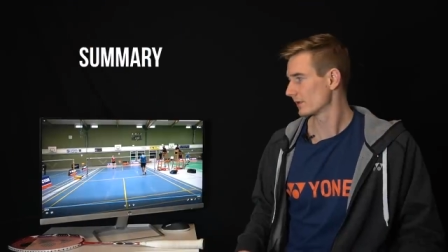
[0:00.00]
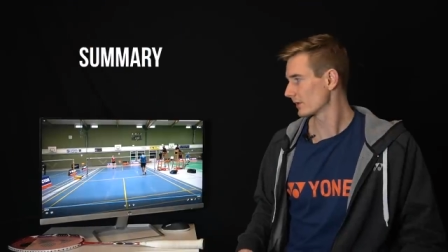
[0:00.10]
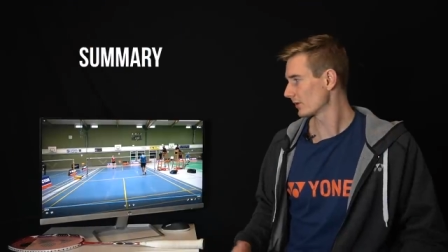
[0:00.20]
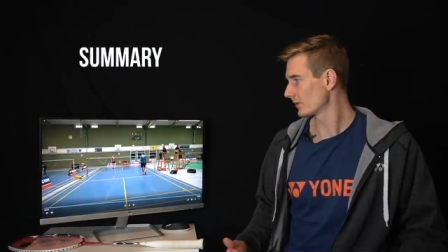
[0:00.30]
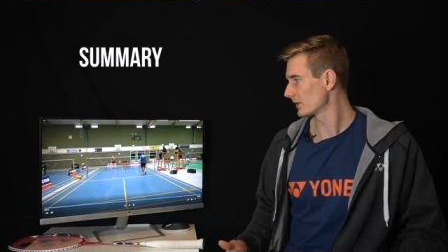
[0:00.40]

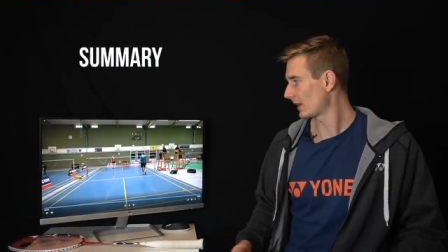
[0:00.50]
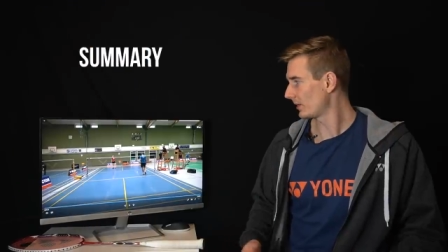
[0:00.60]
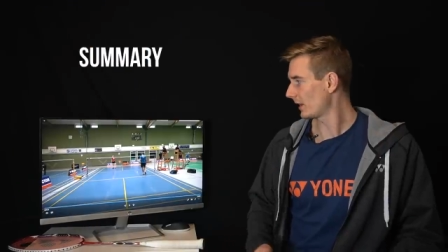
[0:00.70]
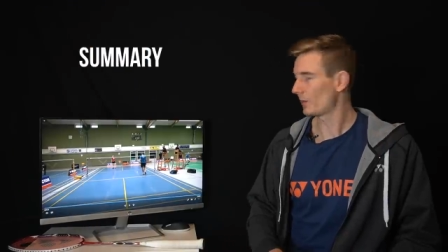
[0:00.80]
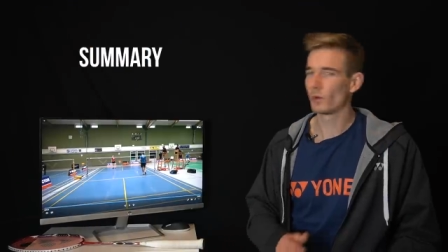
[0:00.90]
So to sum
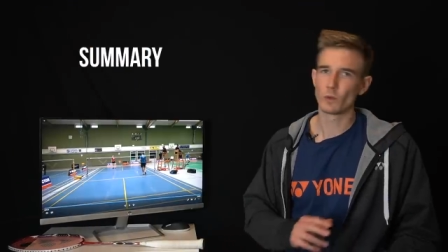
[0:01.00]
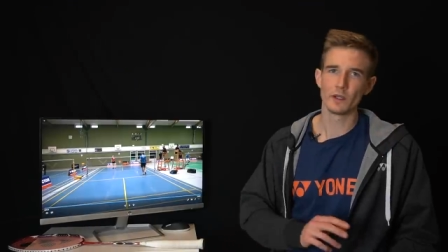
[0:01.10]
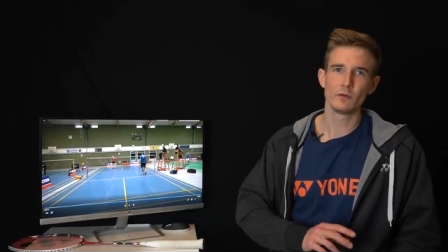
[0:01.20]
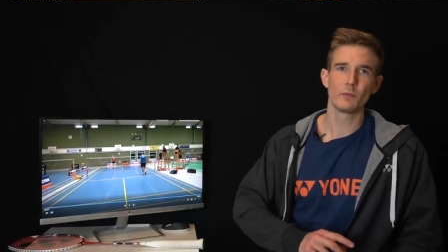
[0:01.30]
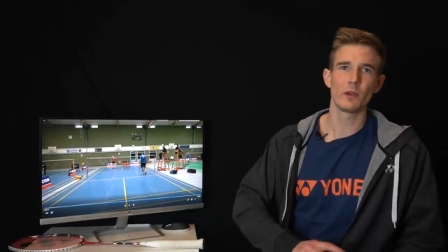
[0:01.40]
it up,
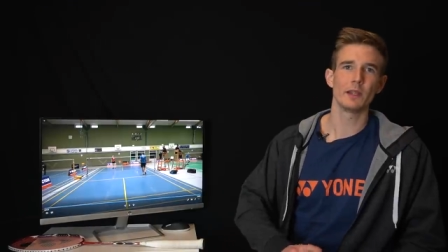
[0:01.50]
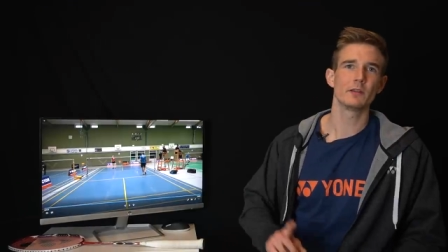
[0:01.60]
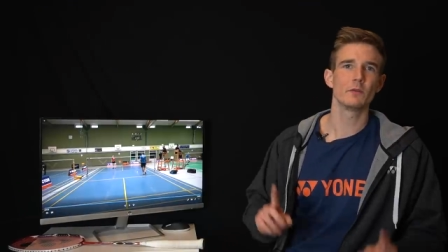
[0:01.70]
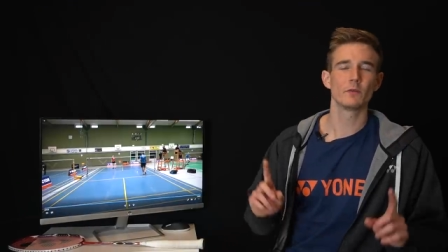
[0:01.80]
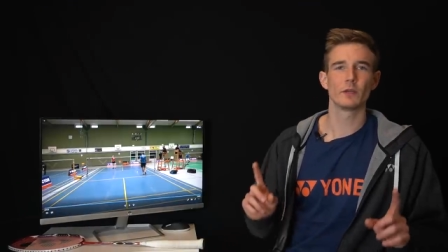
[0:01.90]
when you play
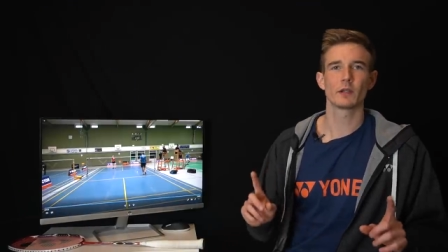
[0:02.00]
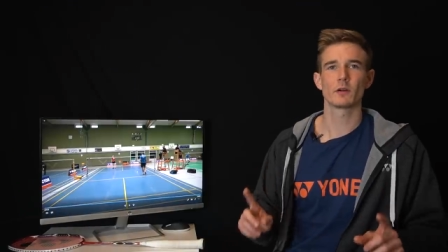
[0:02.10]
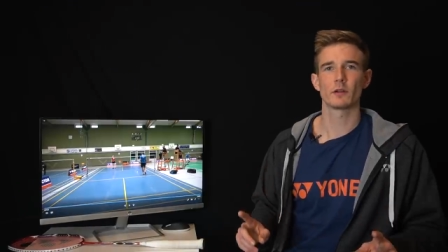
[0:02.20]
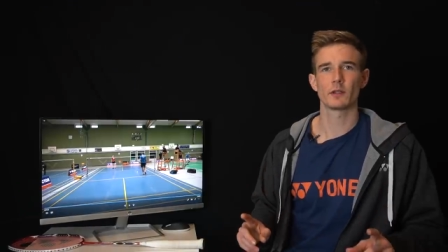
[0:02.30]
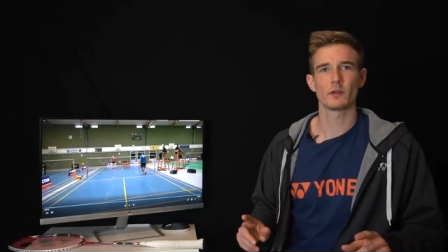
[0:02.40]
to the rear
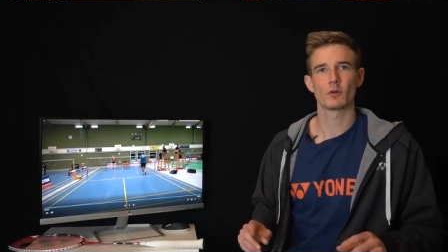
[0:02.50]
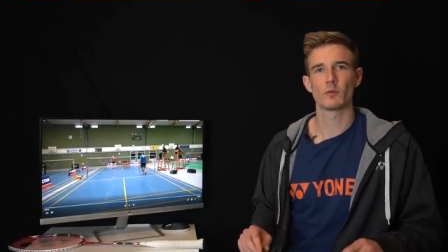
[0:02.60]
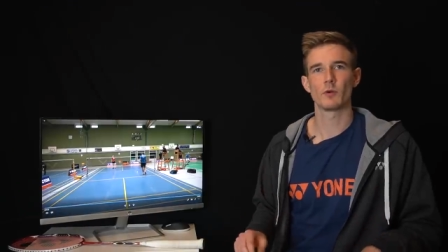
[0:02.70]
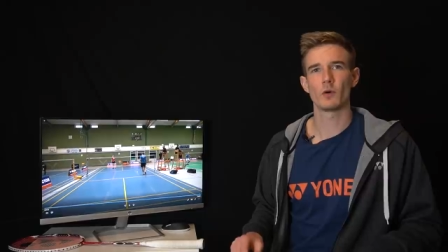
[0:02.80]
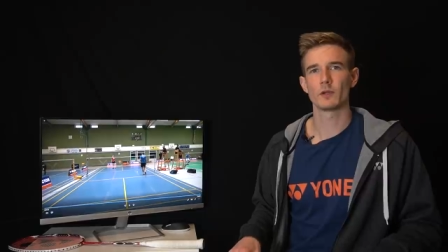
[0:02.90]
court and your
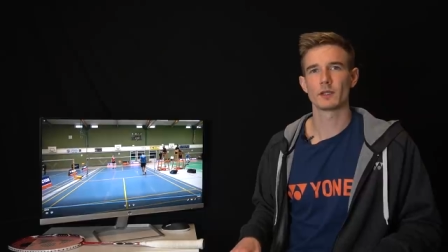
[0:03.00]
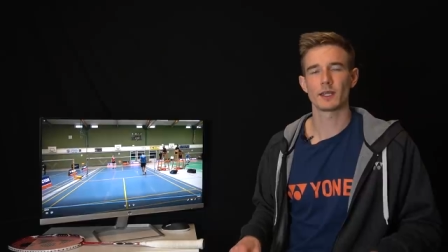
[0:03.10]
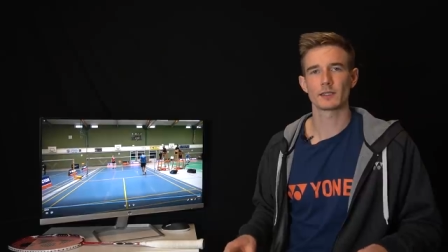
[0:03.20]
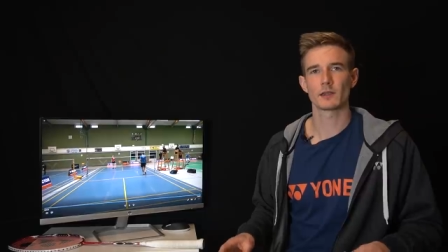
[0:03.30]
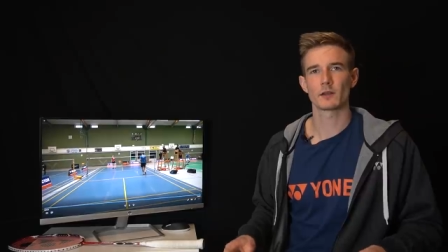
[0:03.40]
opponent
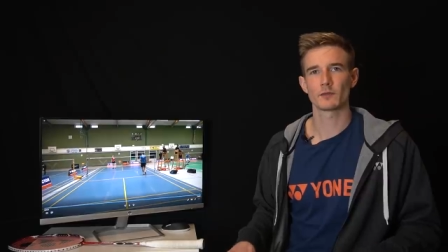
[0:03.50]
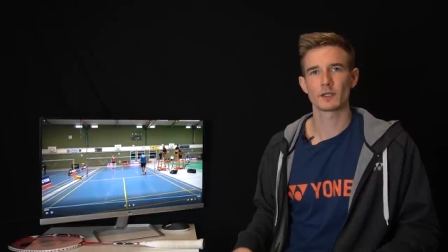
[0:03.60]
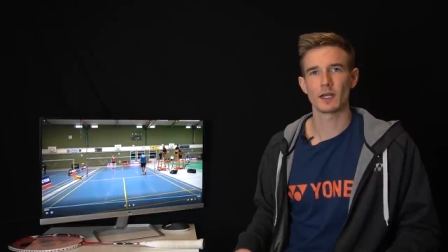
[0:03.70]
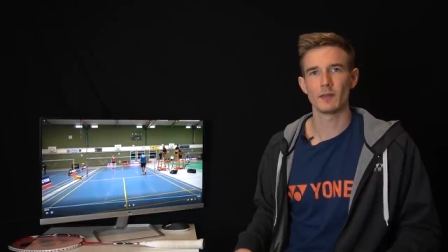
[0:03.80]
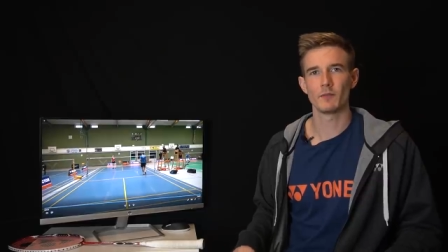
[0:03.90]
has a lot of
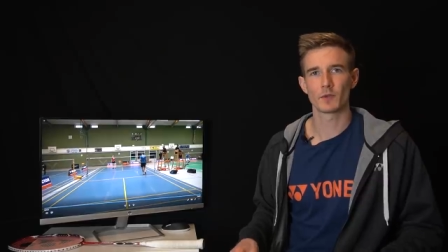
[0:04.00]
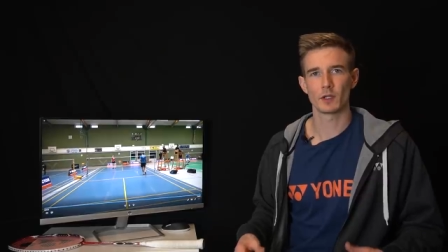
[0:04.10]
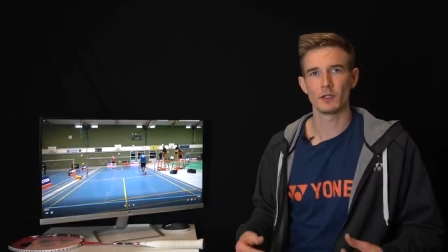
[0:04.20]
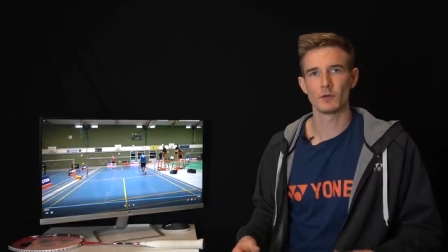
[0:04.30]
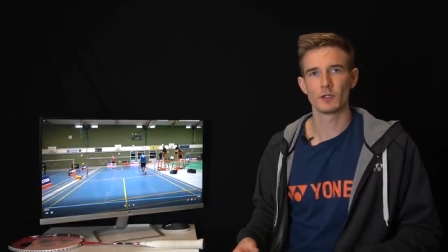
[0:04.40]
time
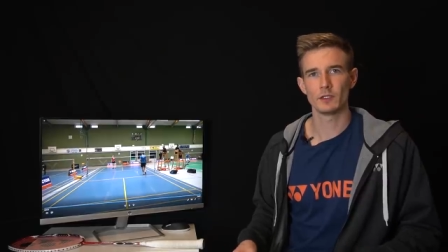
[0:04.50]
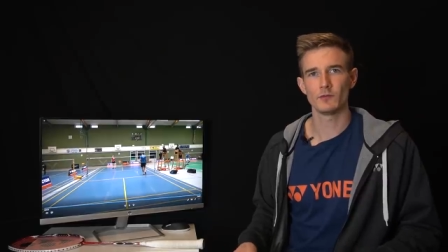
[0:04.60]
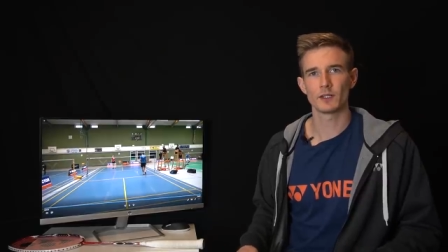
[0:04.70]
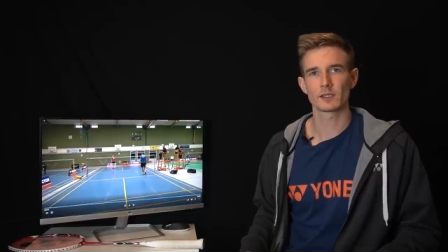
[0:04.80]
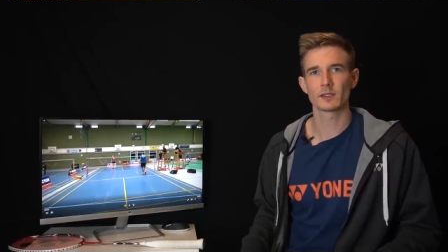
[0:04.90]
and you're in
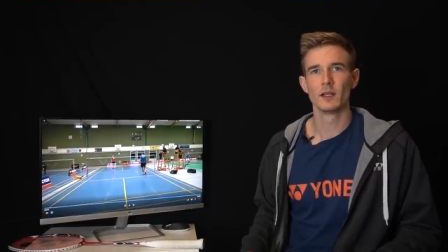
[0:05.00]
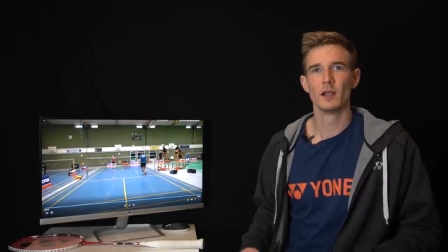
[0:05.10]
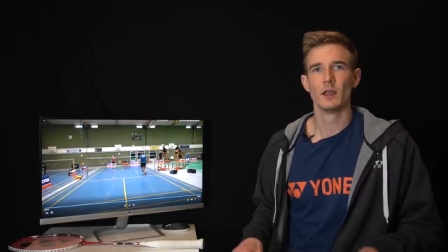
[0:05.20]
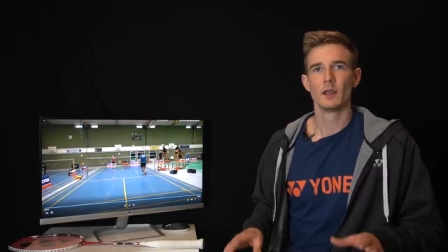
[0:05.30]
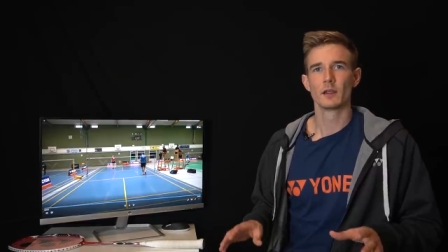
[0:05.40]
defense,
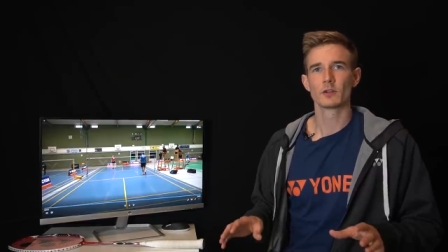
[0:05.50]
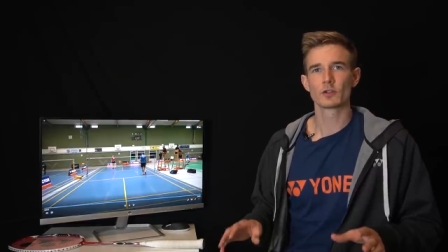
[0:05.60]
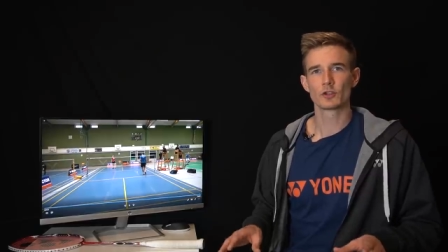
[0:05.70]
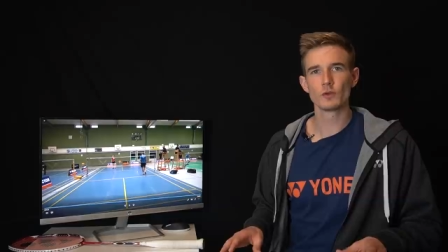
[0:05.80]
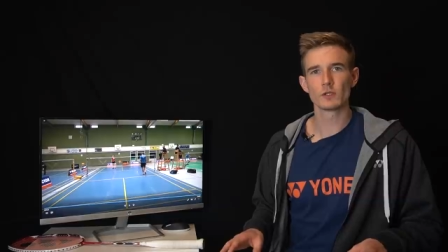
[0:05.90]

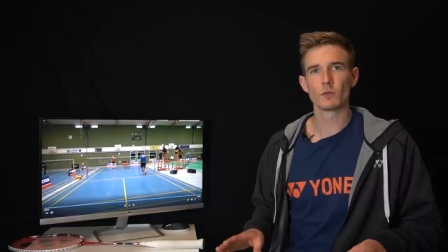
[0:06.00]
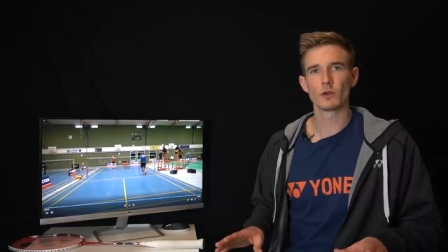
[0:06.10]
choose a